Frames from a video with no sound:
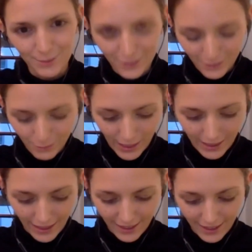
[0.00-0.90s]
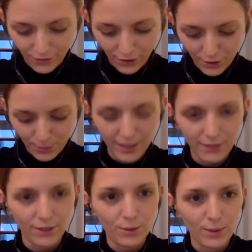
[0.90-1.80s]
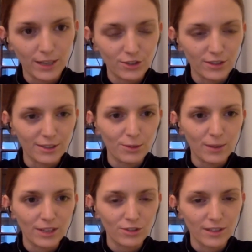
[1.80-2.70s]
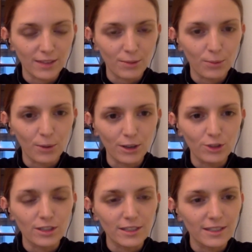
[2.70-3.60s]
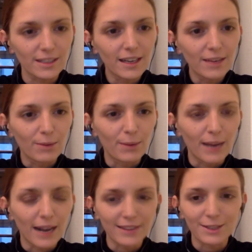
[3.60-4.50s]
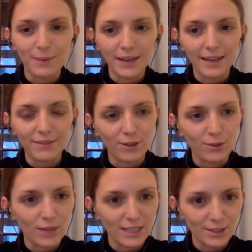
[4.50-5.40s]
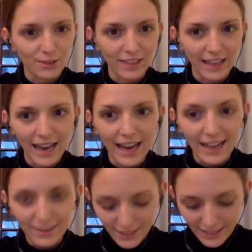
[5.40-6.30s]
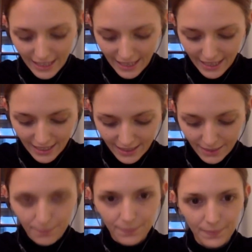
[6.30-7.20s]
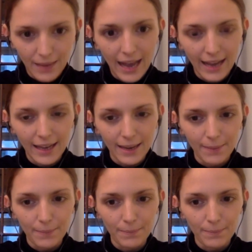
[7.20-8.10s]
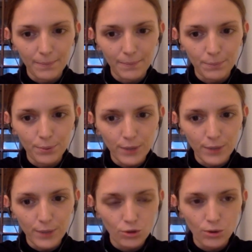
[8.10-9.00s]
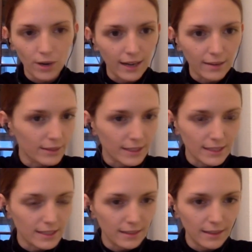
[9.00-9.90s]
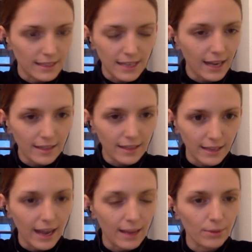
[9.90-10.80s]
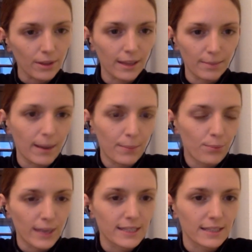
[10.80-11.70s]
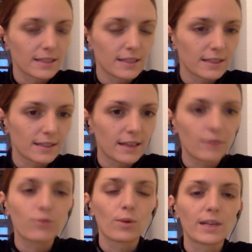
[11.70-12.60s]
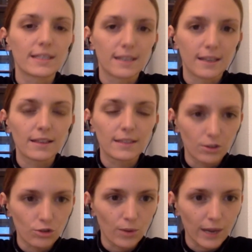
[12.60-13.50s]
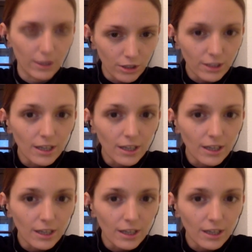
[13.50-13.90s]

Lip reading: Well, I think the first part of the question is a question anthropologist will be haunted by for the rest of their lives. I am pretty sure it's undeniable that my presence is influencing the situation.